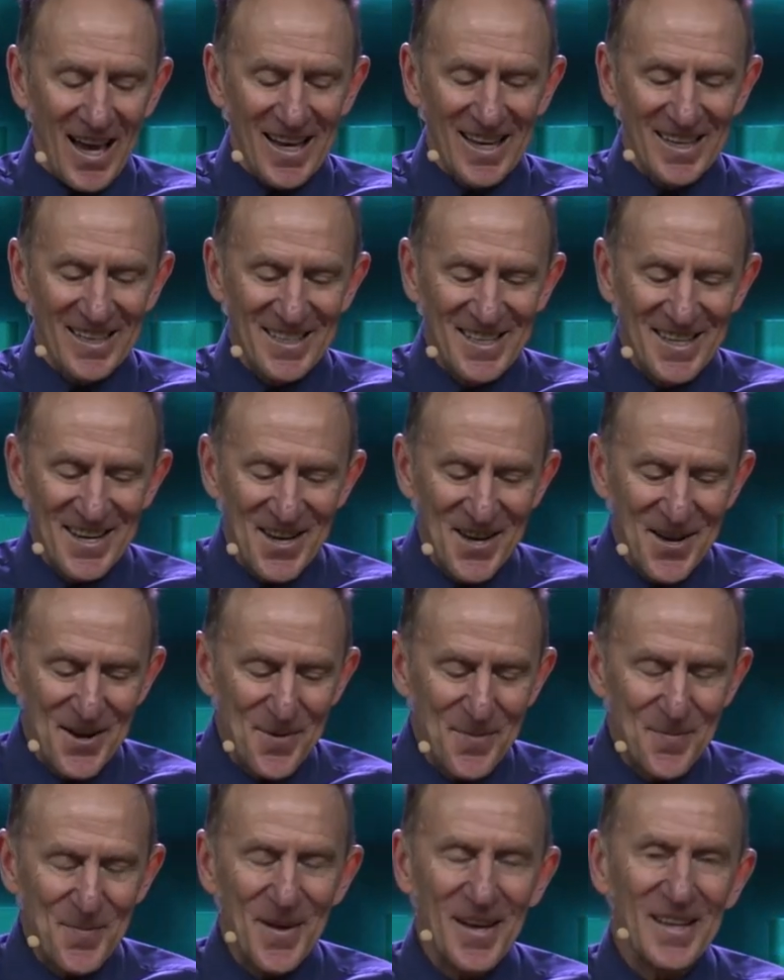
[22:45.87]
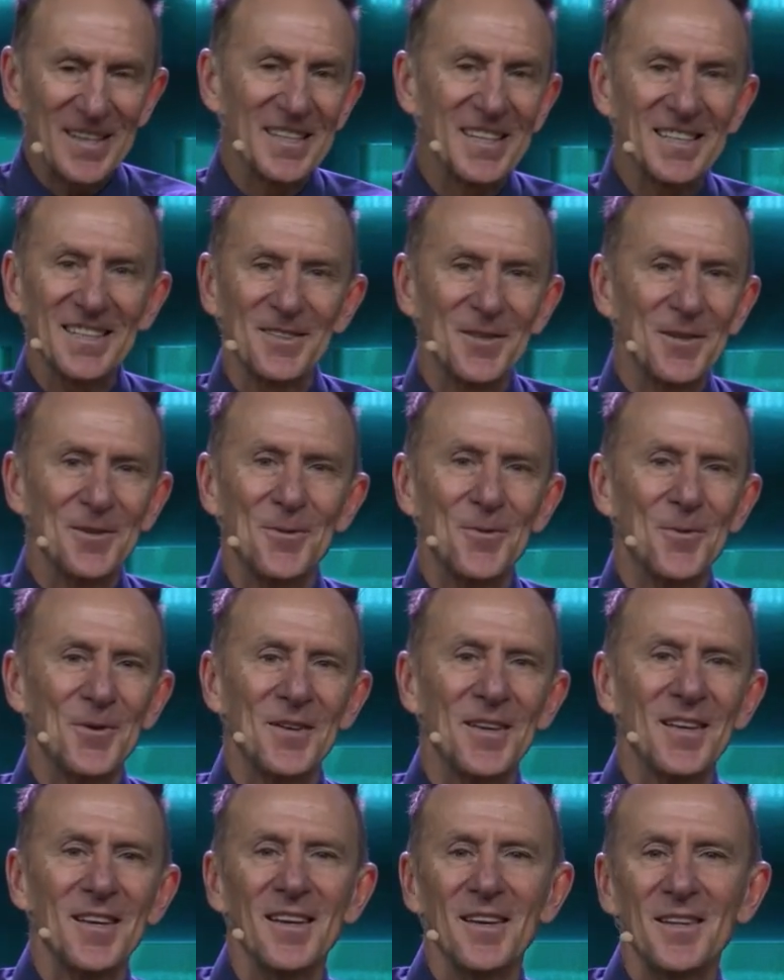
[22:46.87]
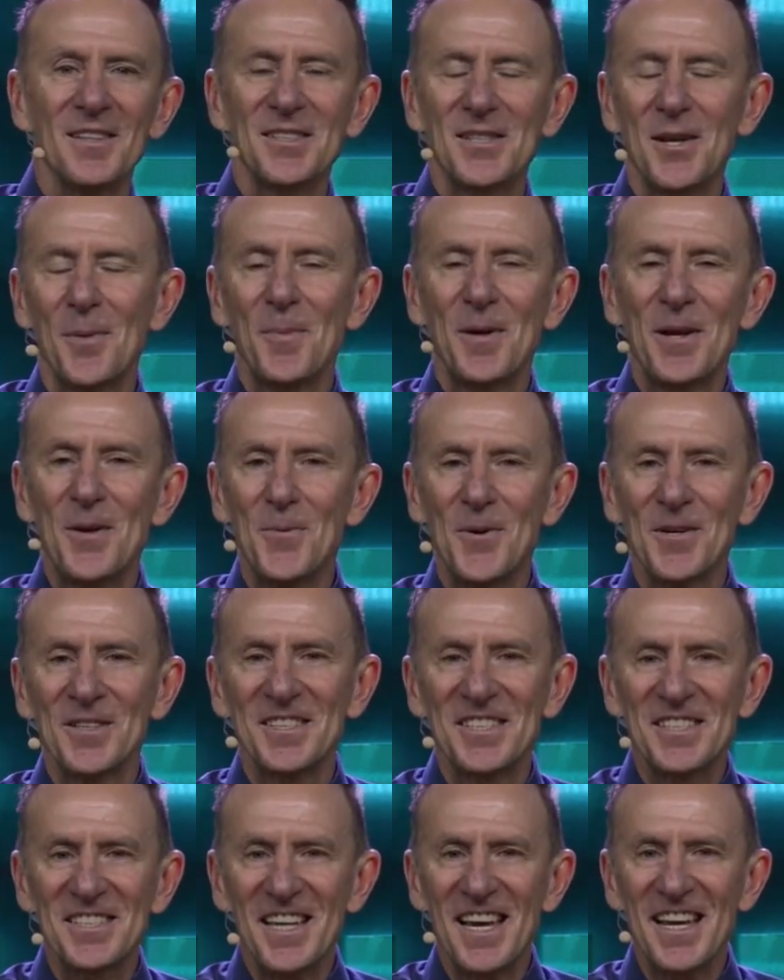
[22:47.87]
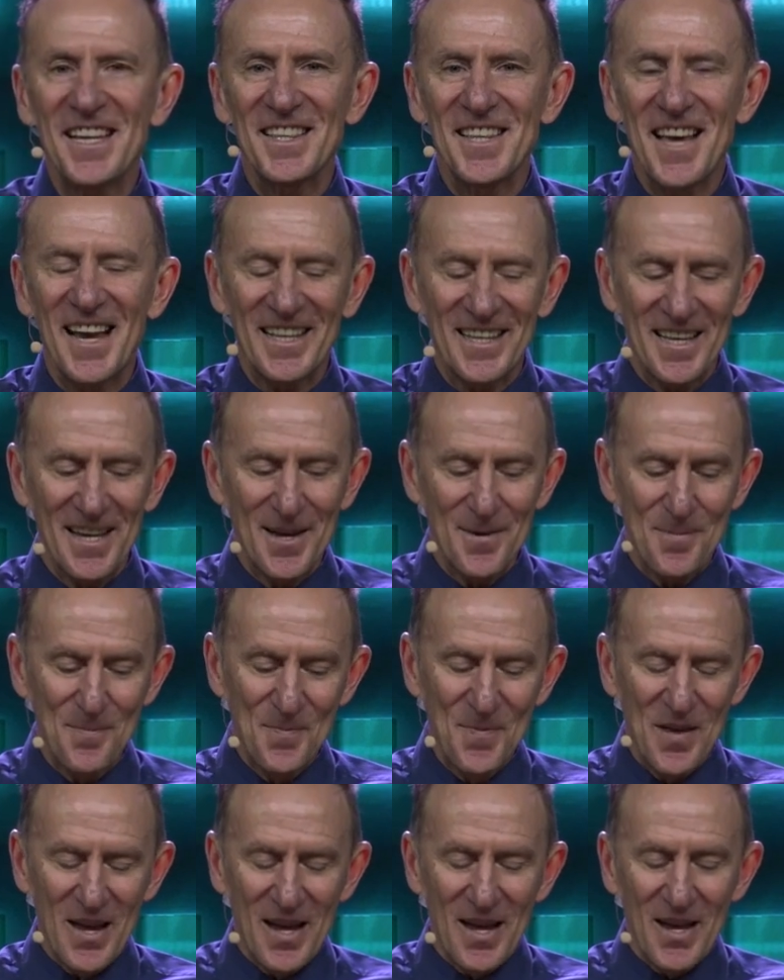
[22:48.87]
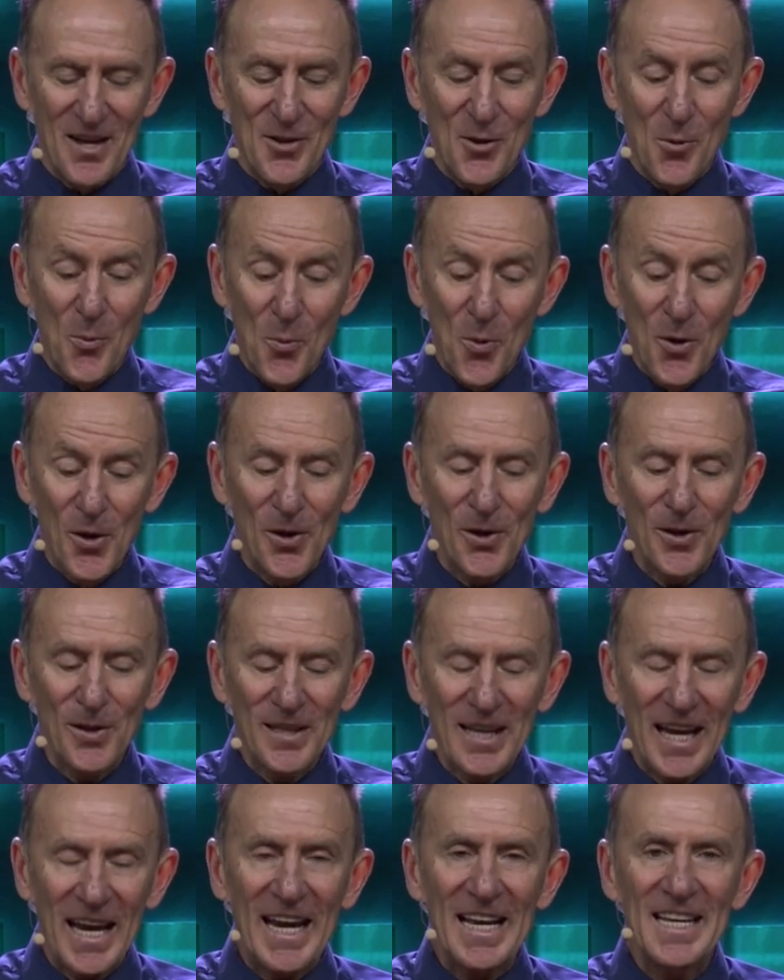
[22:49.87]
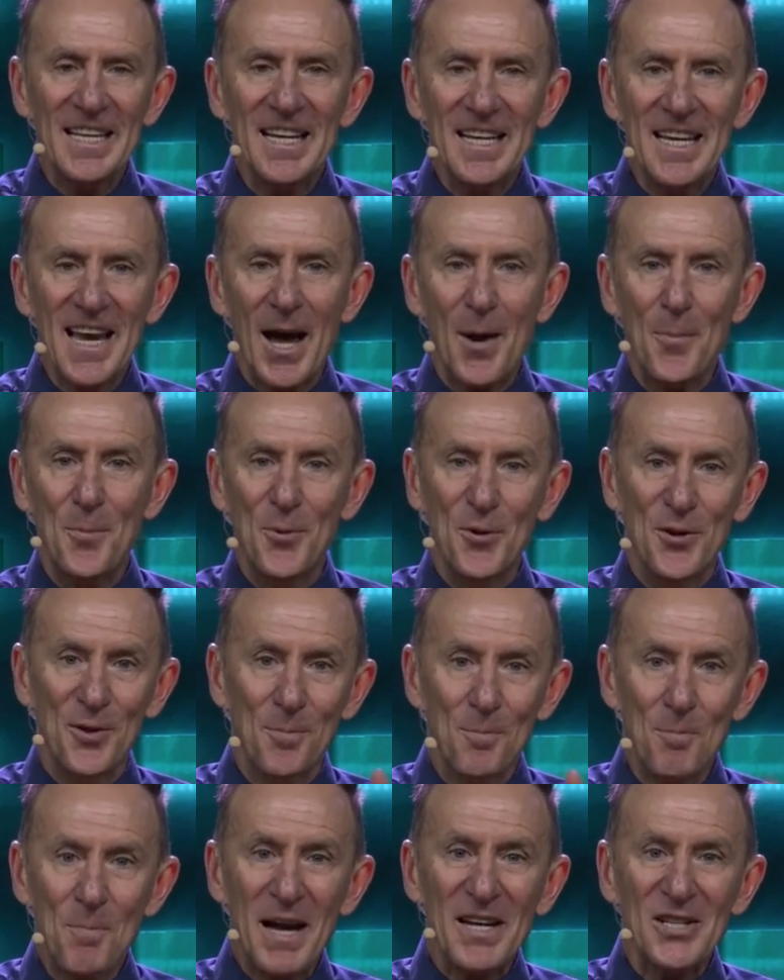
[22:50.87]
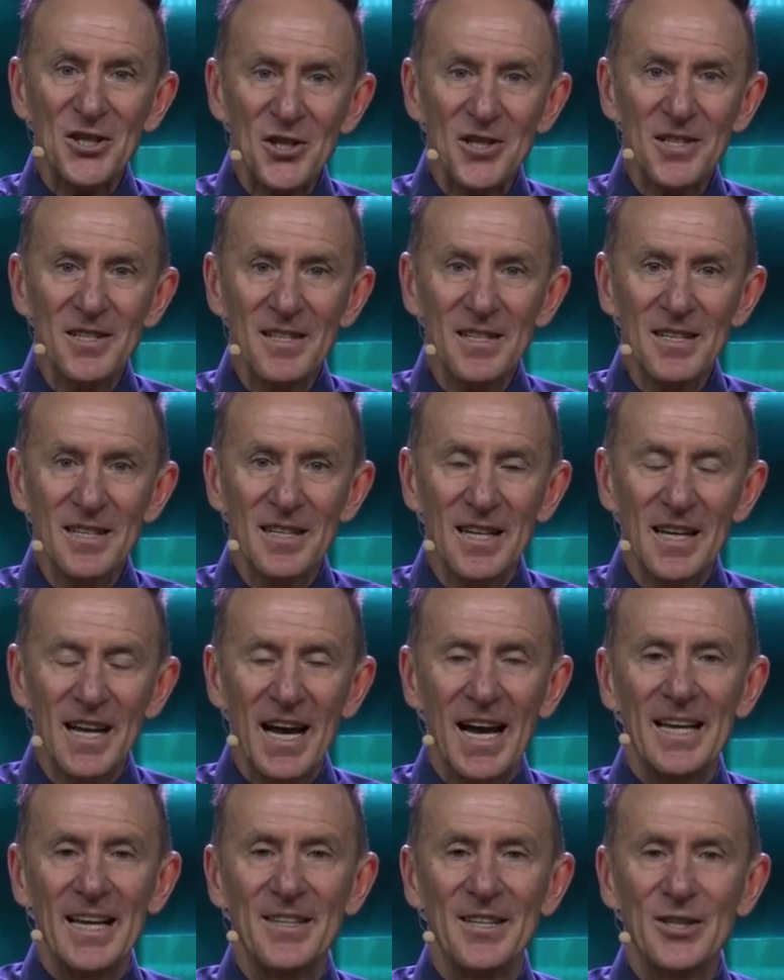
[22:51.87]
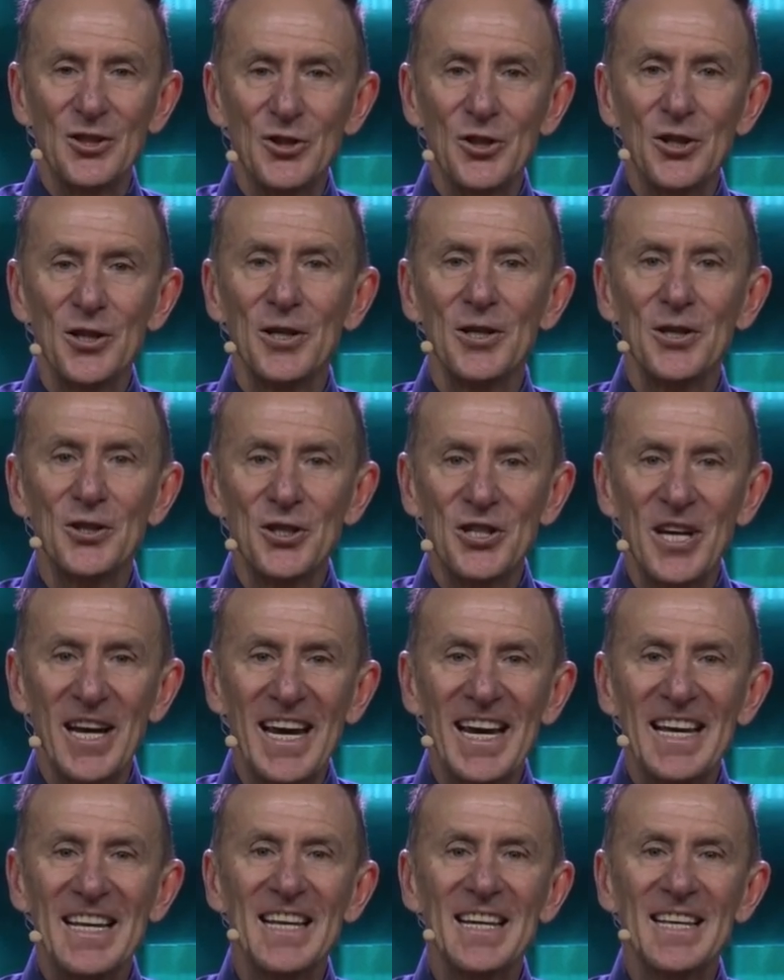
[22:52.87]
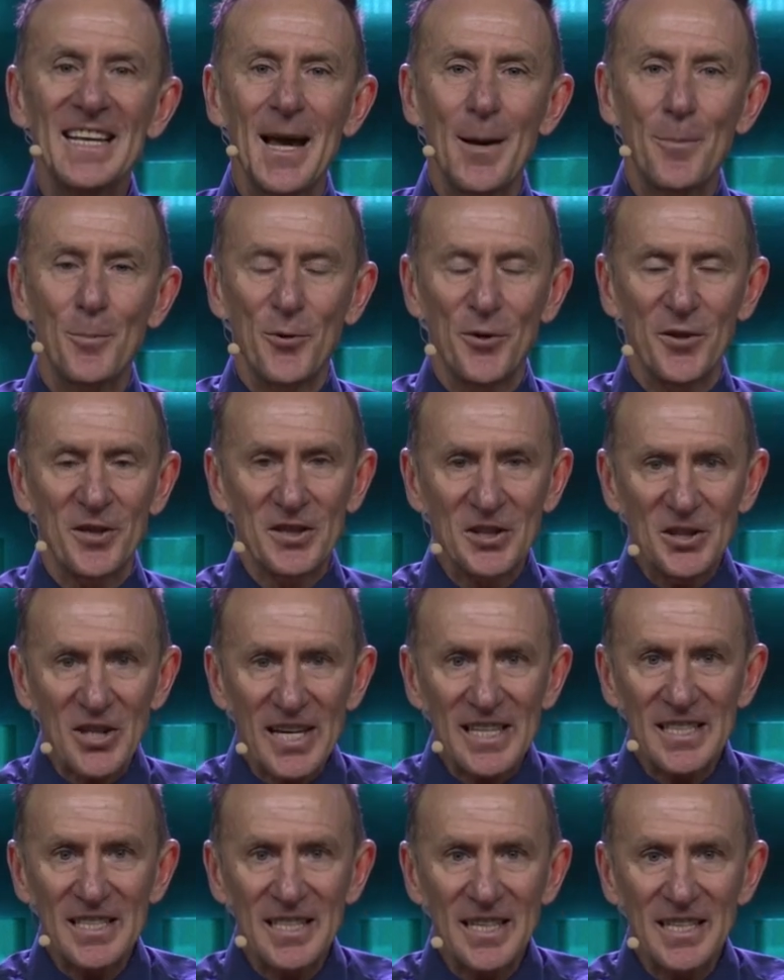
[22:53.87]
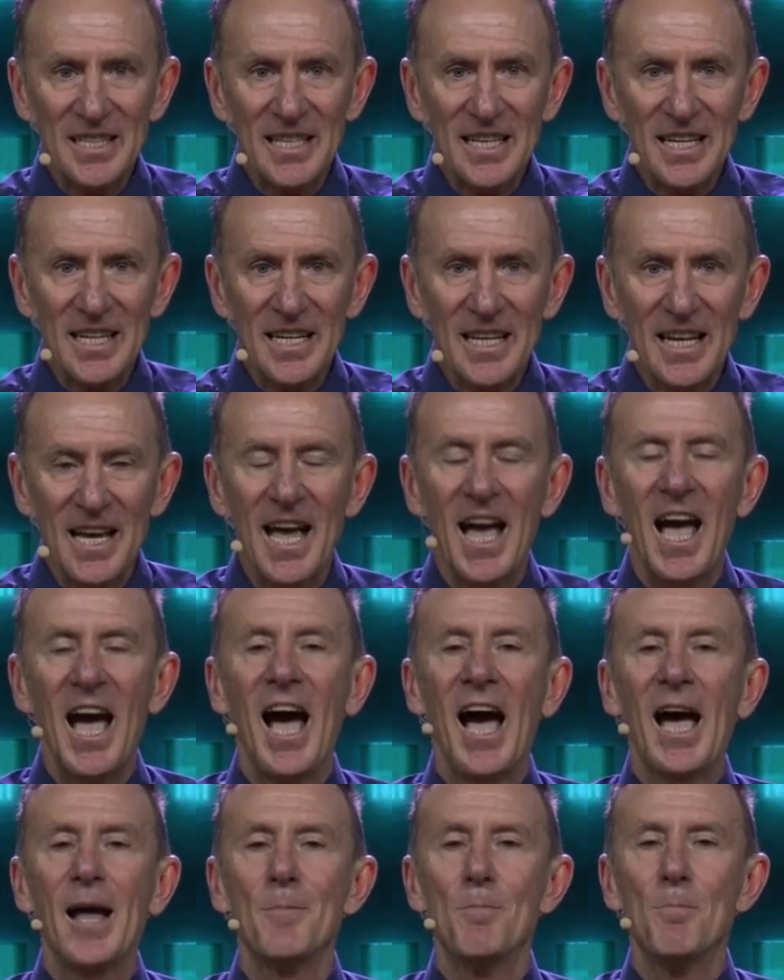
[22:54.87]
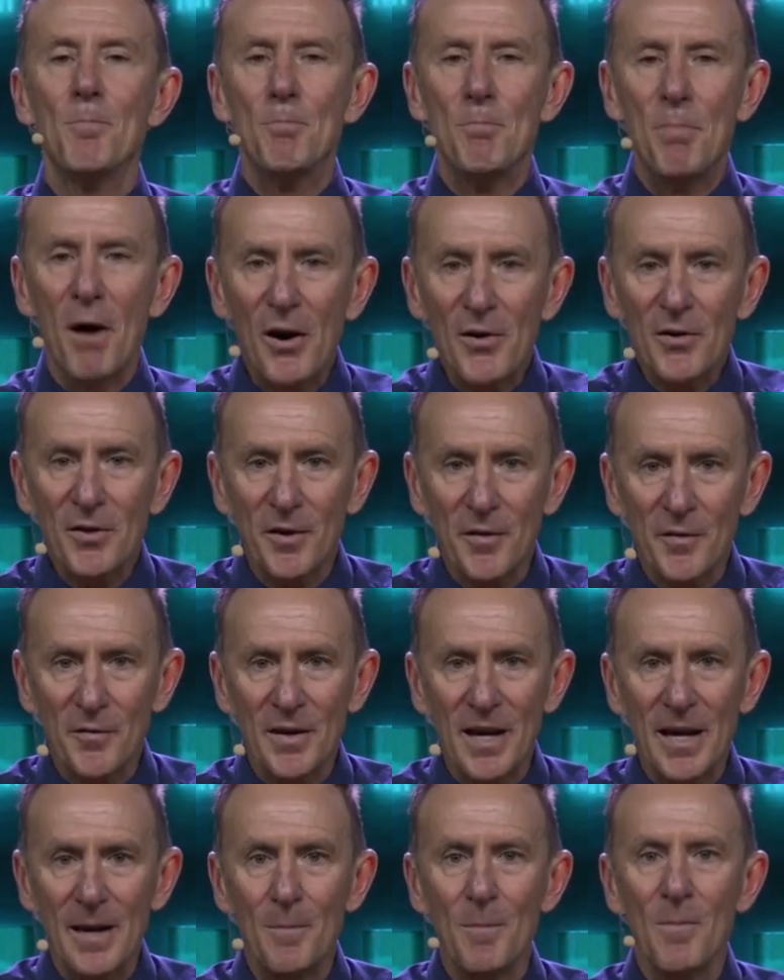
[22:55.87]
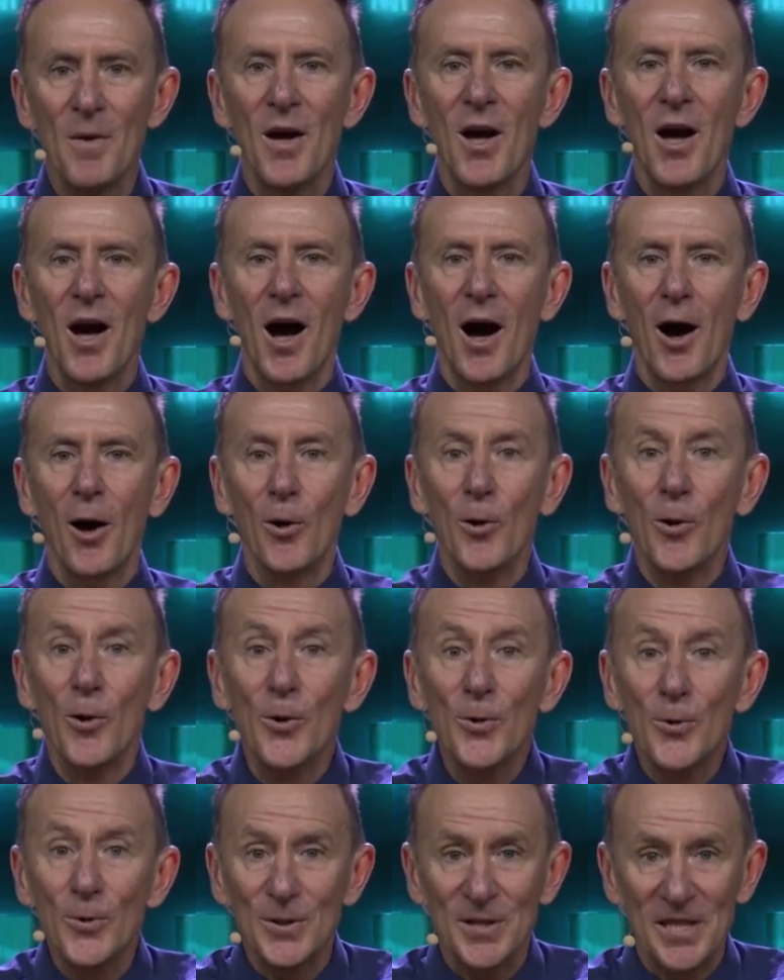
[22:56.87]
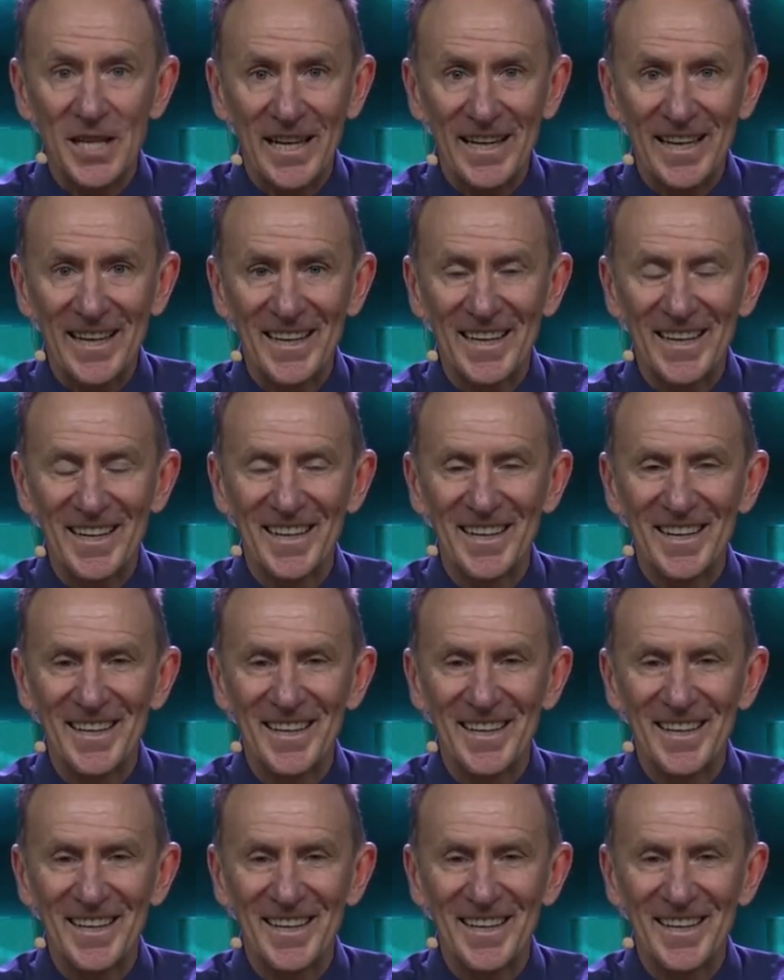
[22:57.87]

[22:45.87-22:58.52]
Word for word: And um, uh, somebody once said that um, the world ended up with passion and the church ended up with chastity, and both of them are losing.